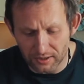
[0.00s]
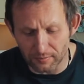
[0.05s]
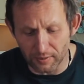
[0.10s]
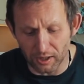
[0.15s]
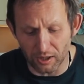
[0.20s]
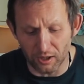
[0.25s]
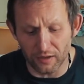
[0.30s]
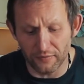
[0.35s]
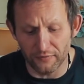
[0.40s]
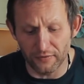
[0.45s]

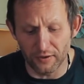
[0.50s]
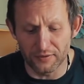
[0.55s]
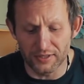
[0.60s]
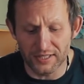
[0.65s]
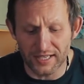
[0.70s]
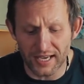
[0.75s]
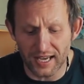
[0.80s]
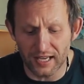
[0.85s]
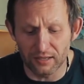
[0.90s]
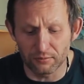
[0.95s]
my iPhone
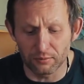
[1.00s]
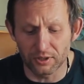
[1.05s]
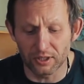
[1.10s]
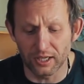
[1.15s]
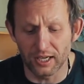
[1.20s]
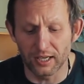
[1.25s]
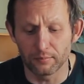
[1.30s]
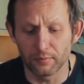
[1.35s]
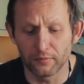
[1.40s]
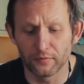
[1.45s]
10, which I
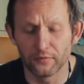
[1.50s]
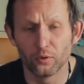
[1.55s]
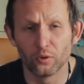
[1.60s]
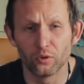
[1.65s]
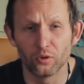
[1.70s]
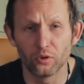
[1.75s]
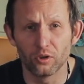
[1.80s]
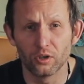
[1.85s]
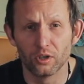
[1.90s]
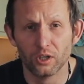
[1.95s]
had
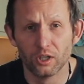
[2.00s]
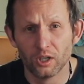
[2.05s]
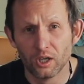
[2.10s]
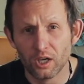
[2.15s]
before,